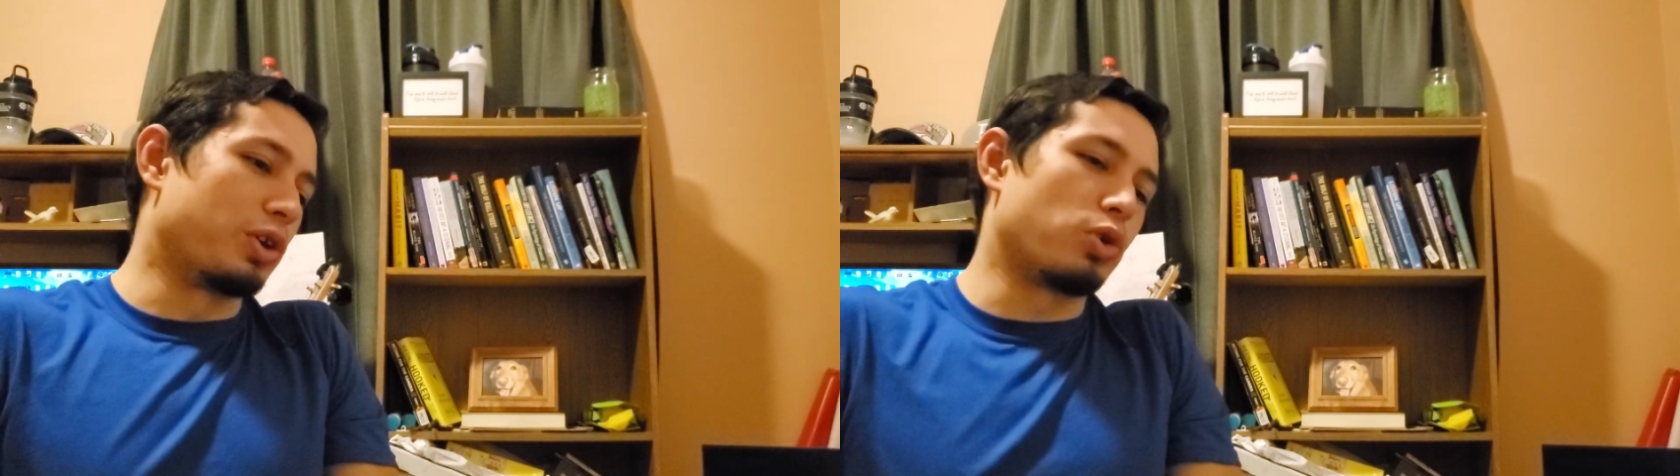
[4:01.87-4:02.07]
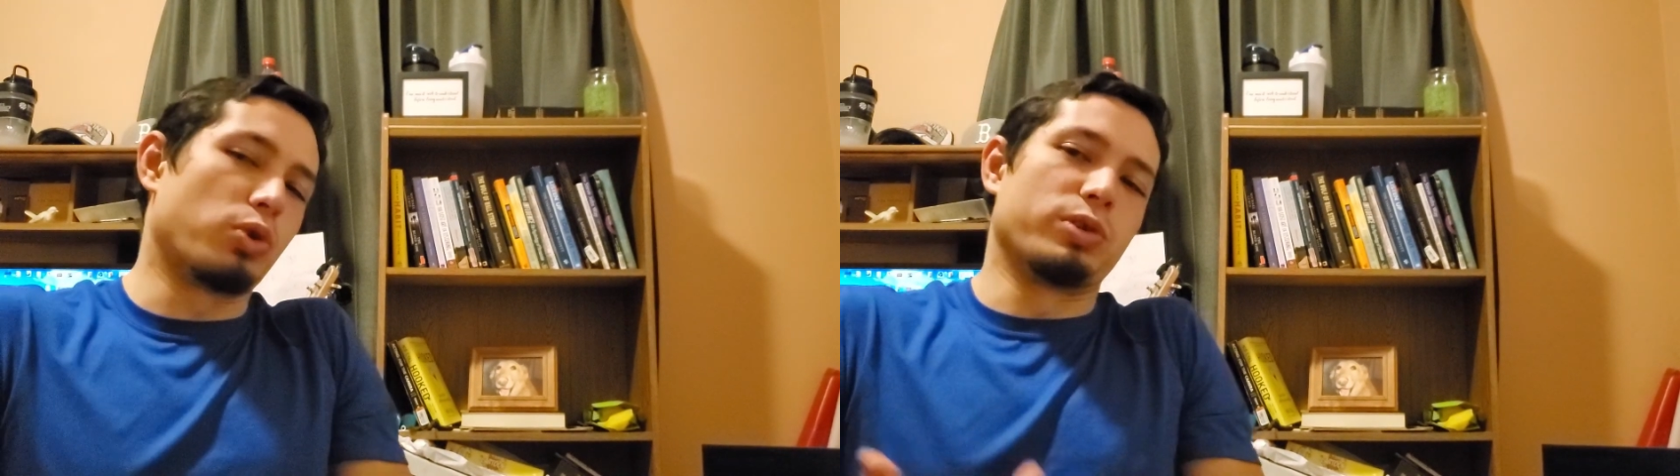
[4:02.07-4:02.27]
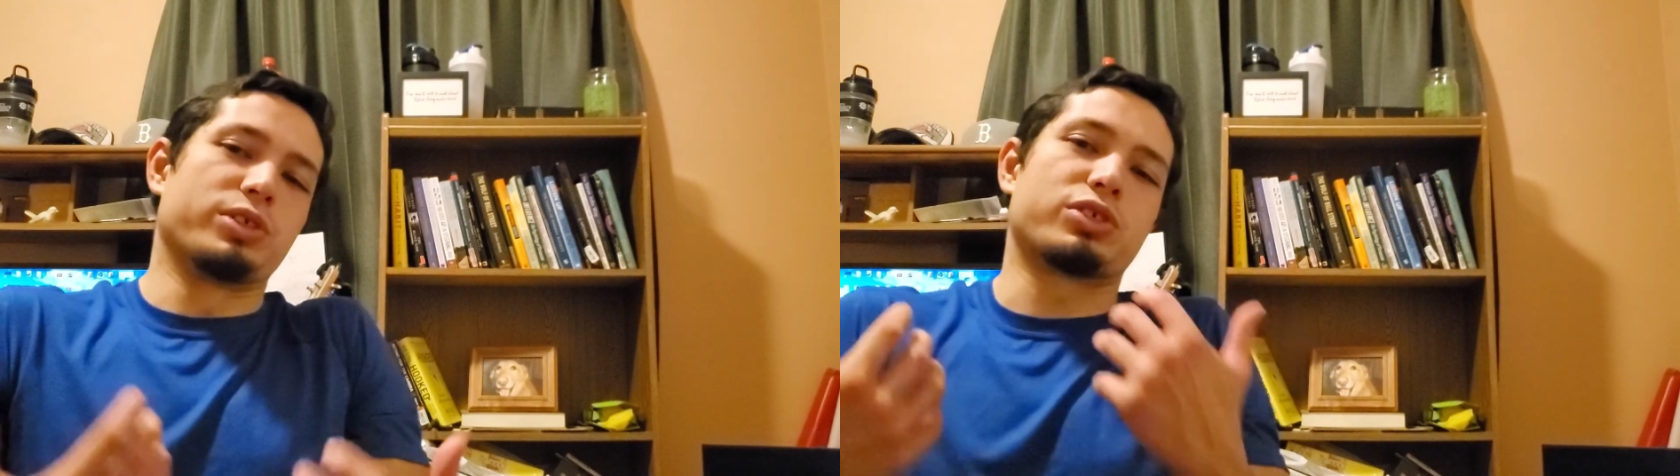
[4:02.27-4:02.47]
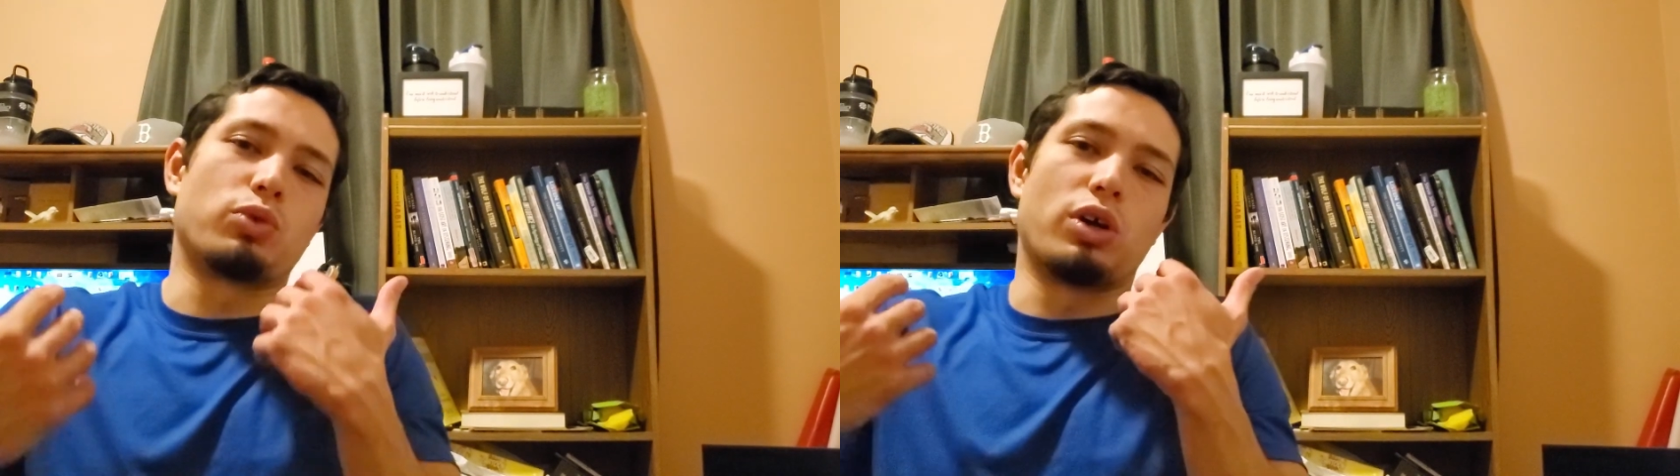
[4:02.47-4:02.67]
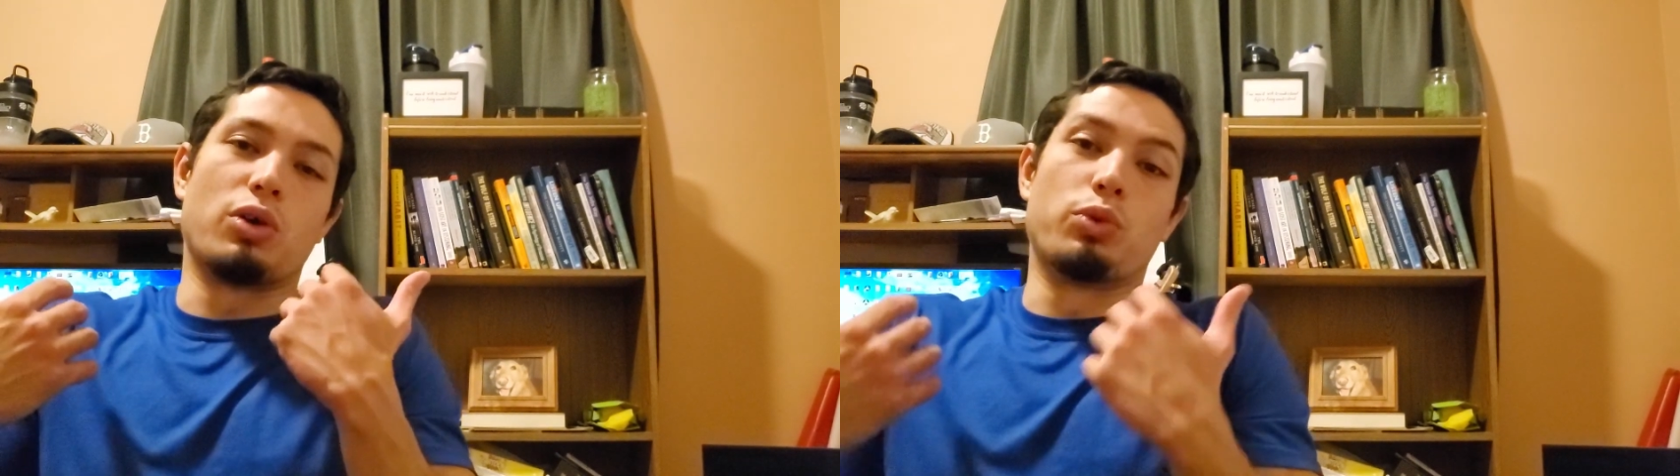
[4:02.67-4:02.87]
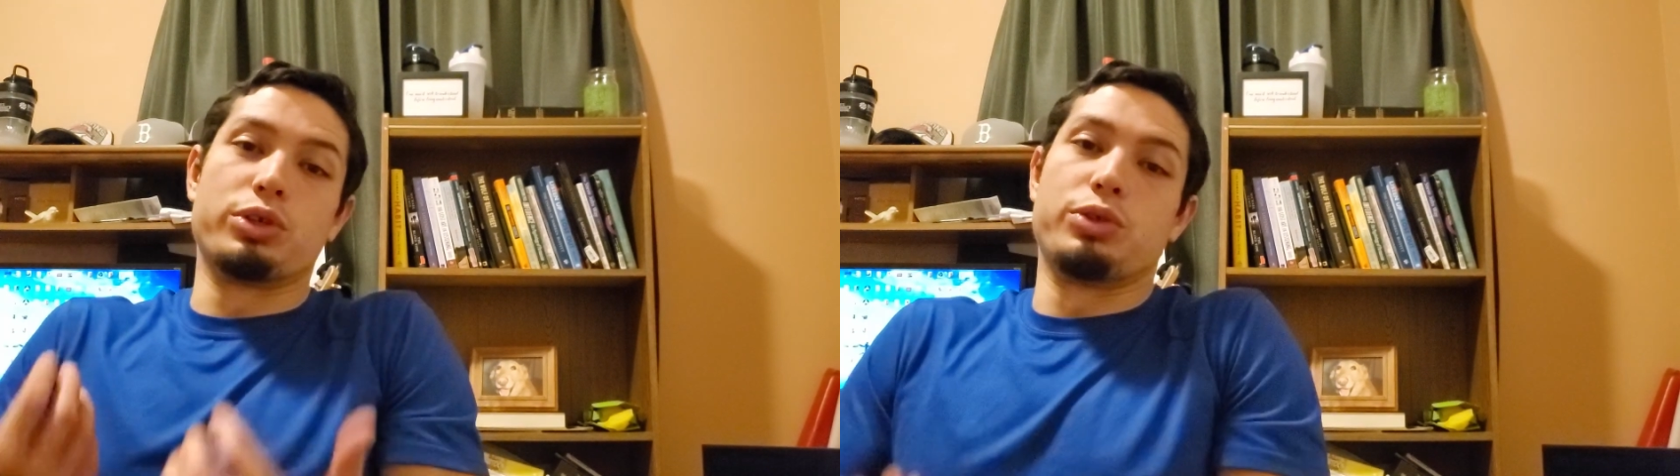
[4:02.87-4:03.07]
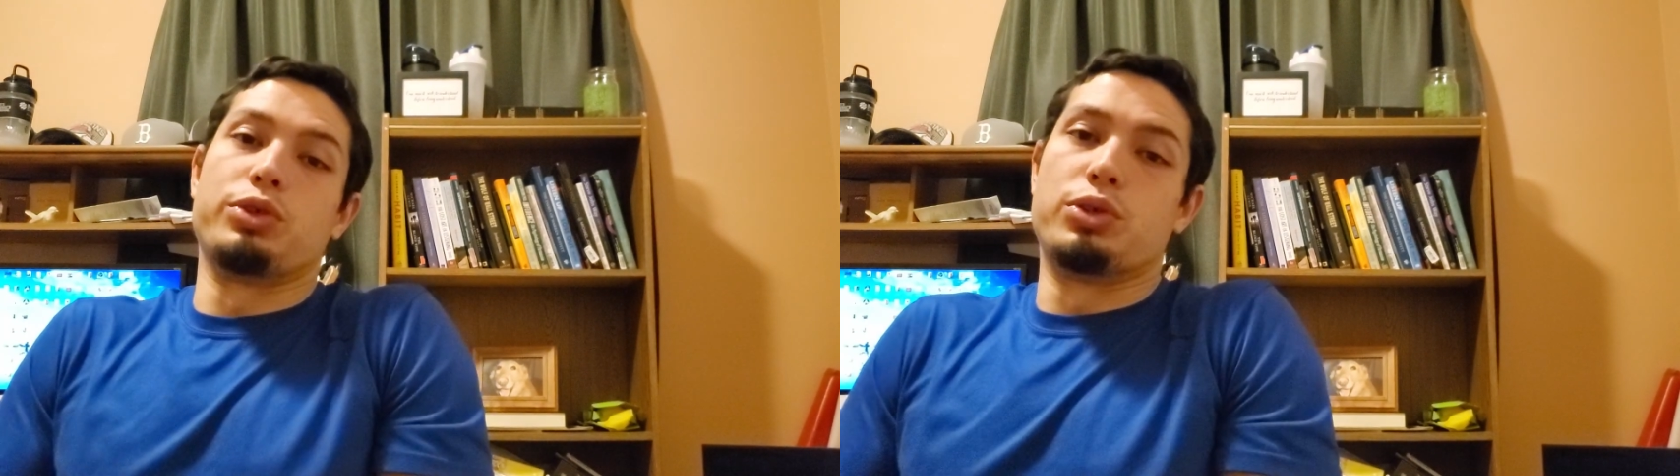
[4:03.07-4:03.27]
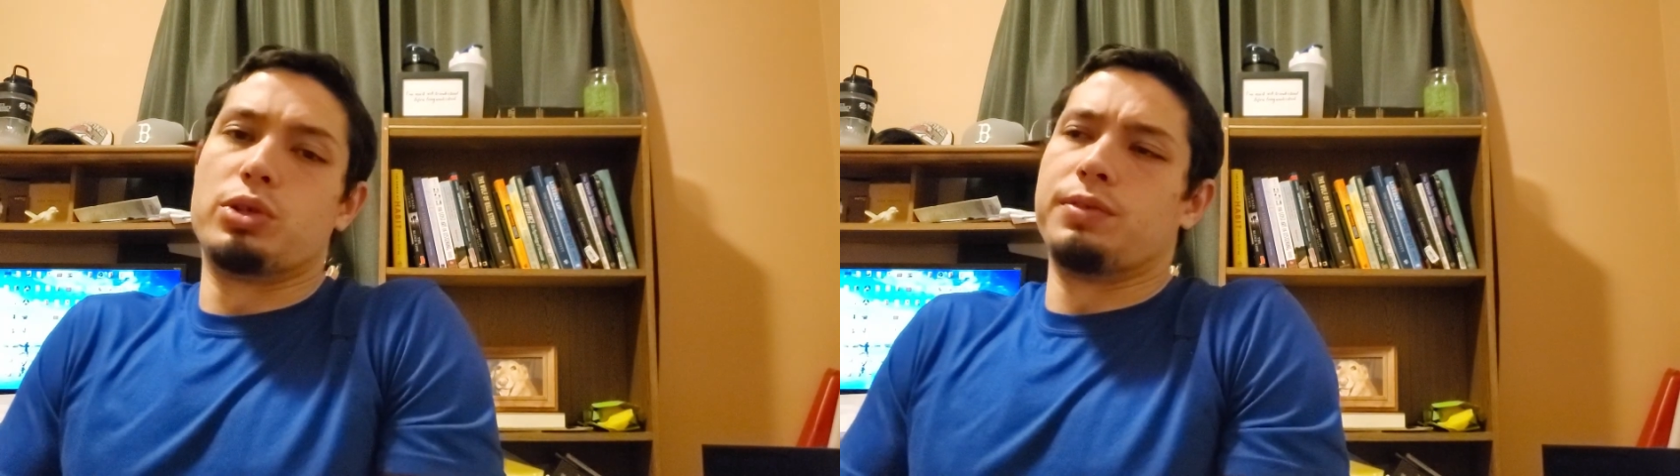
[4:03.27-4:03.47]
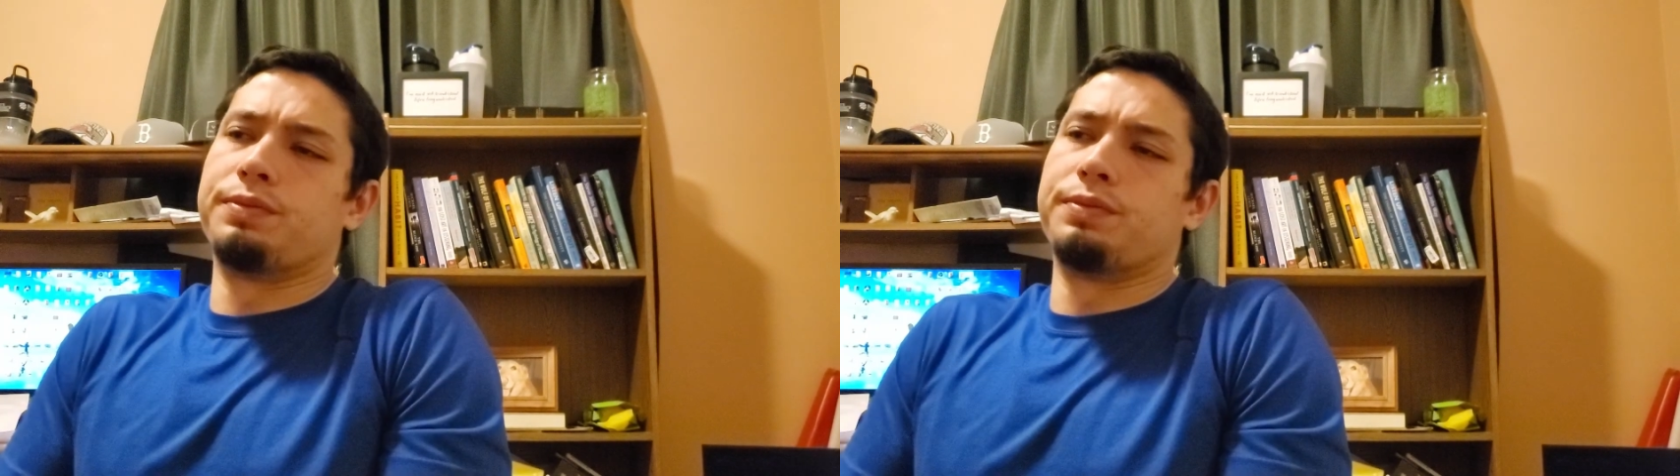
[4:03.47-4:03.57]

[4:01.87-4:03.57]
quarter squat, what are you doing?